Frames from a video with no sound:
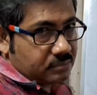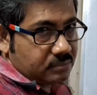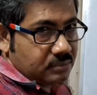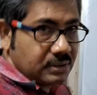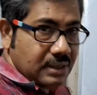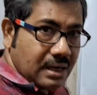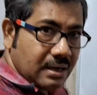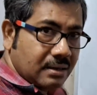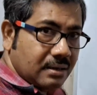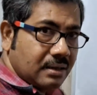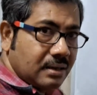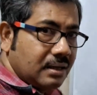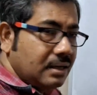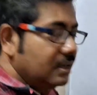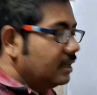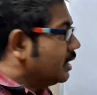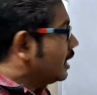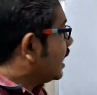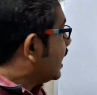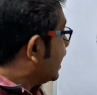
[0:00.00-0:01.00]
Yeah,
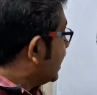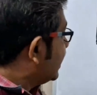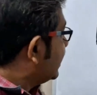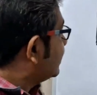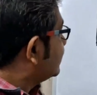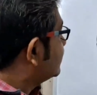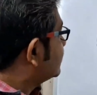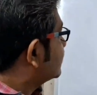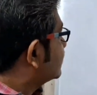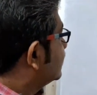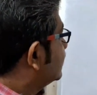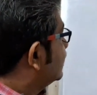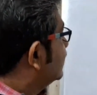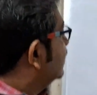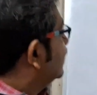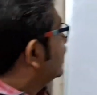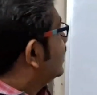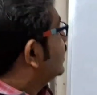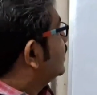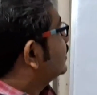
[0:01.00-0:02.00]
and
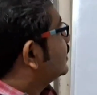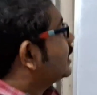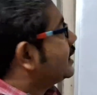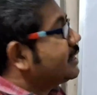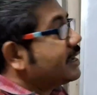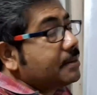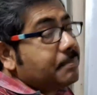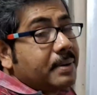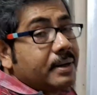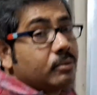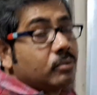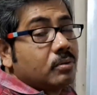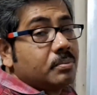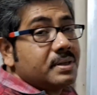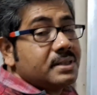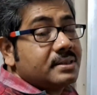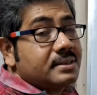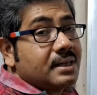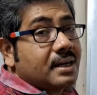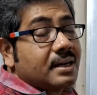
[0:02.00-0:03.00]
the air petrol
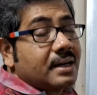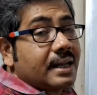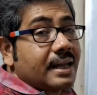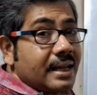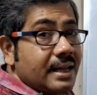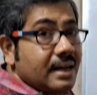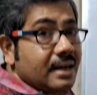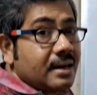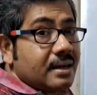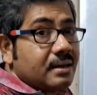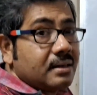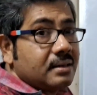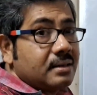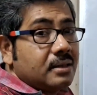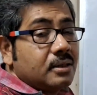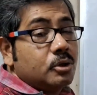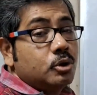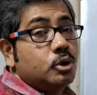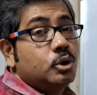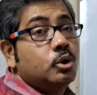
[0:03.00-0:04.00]
mixture here
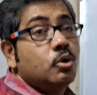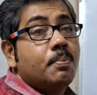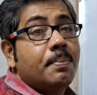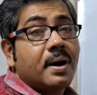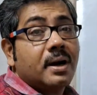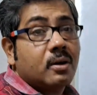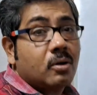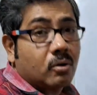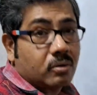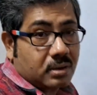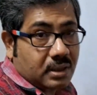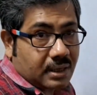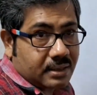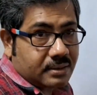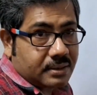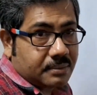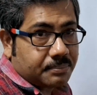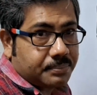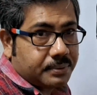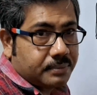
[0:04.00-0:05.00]

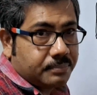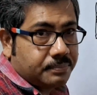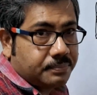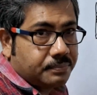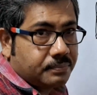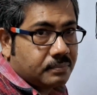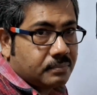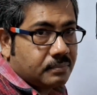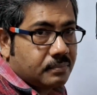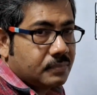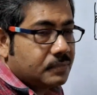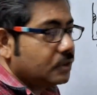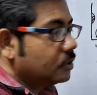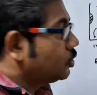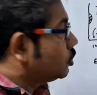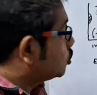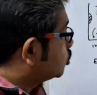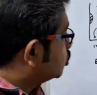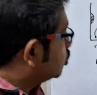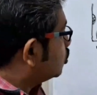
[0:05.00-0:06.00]
superconductive.
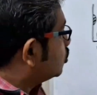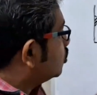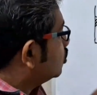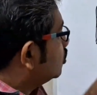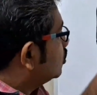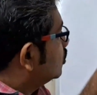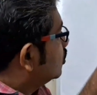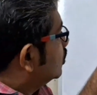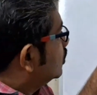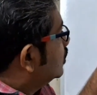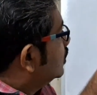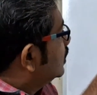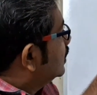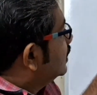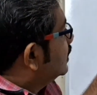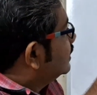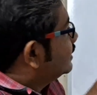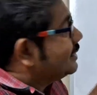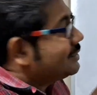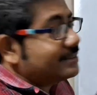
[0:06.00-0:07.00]
So
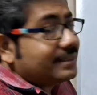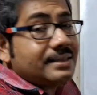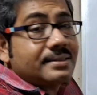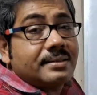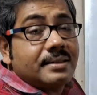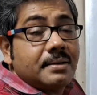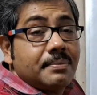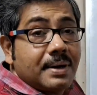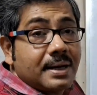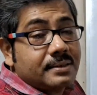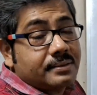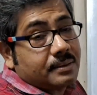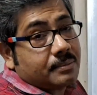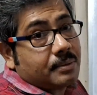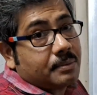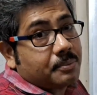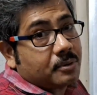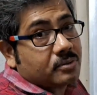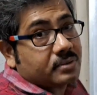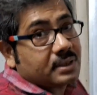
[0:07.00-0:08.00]
this is
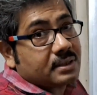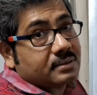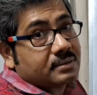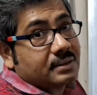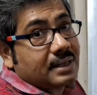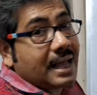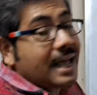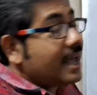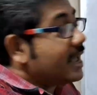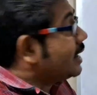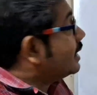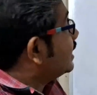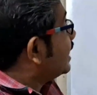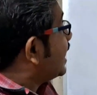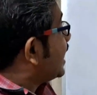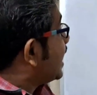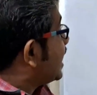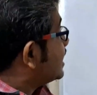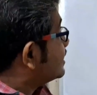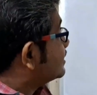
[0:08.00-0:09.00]
reversible process, and
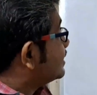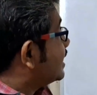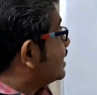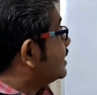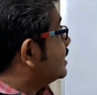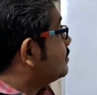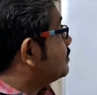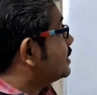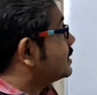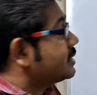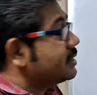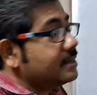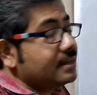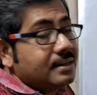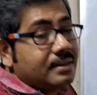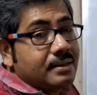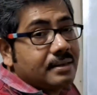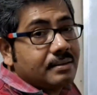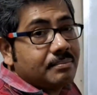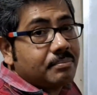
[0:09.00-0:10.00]
as adiabatic
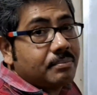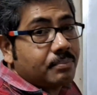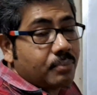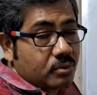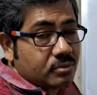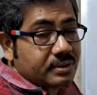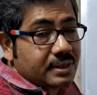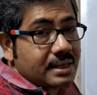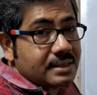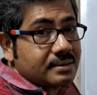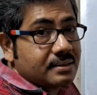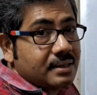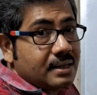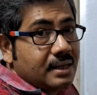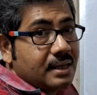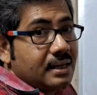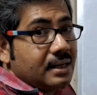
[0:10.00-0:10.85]
process